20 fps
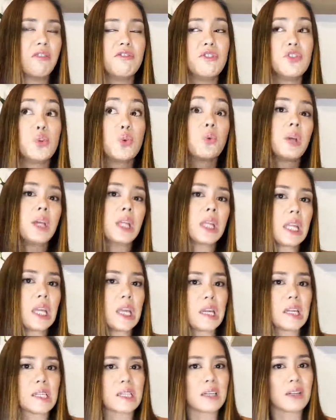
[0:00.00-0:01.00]
doing
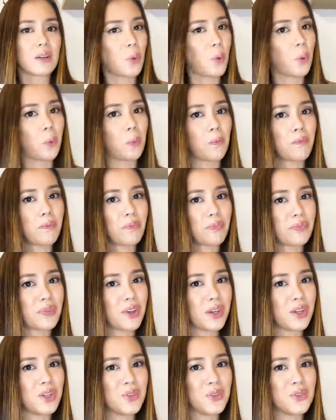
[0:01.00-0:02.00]
things at home
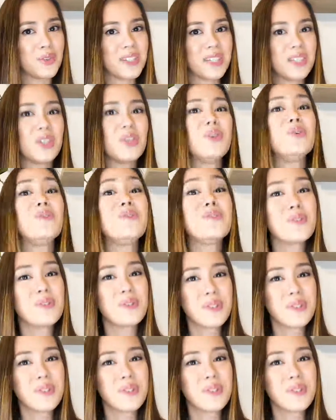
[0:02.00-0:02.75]
that you didn't used to